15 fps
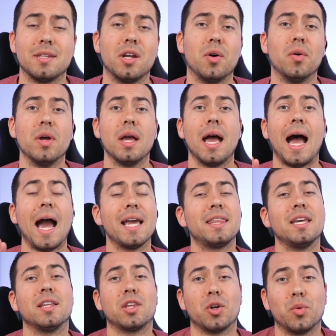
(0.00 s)
You know, I
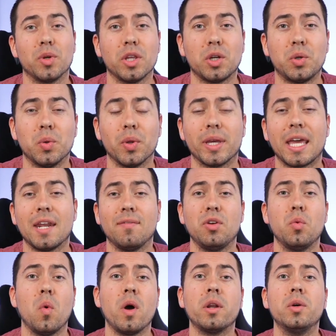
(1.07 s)
think they're really cool. Again, if
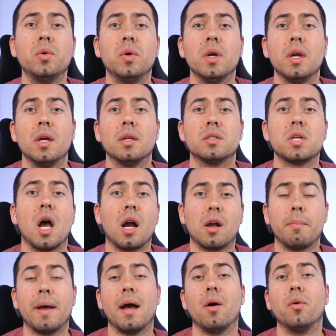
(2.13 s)
you want to talk
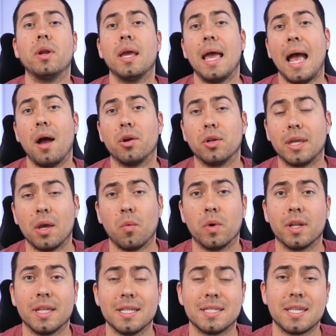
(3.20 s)
about how to get one
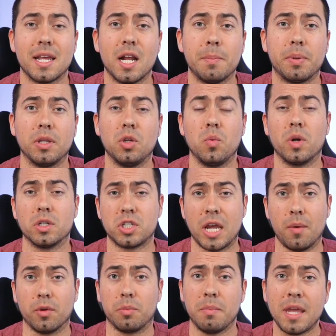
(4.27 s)
of these set up and you want to
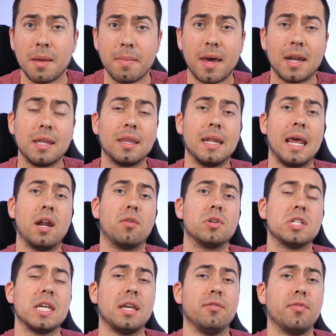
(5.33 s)
chat with me about it, then head over
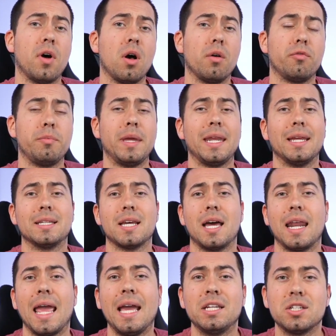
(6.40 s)
to evolve media
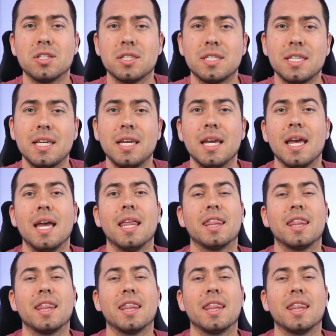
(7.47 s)
dot agency.